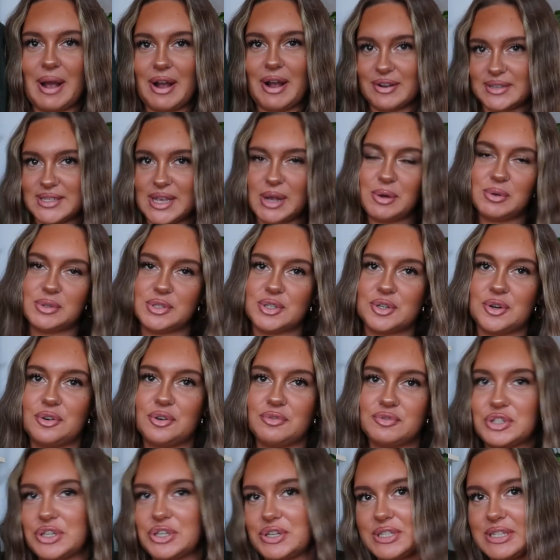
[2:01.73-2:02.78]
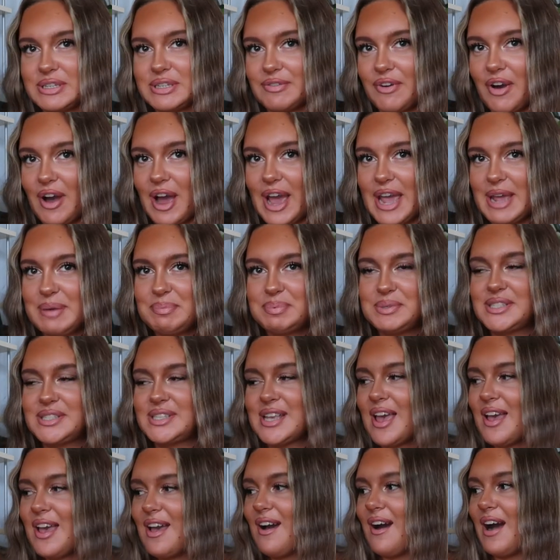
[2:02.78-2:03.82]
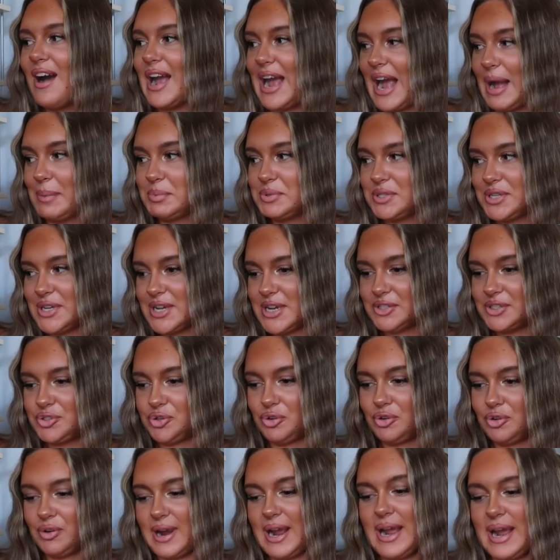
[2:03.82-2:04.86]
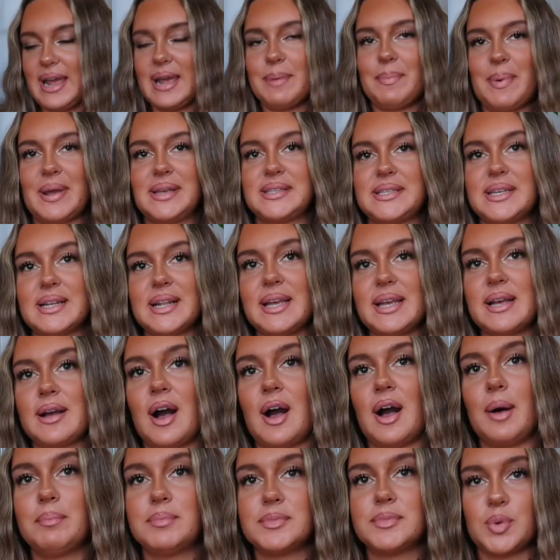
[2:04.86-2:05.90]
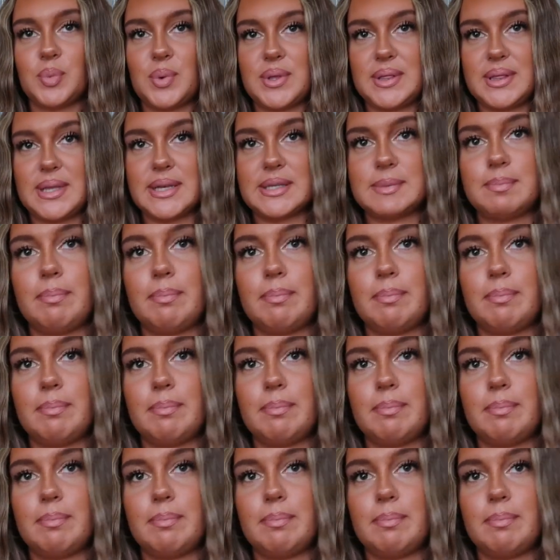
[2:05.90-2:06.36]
Paris Hilton off duty vibes. I absolutely adore it. It basically comes with this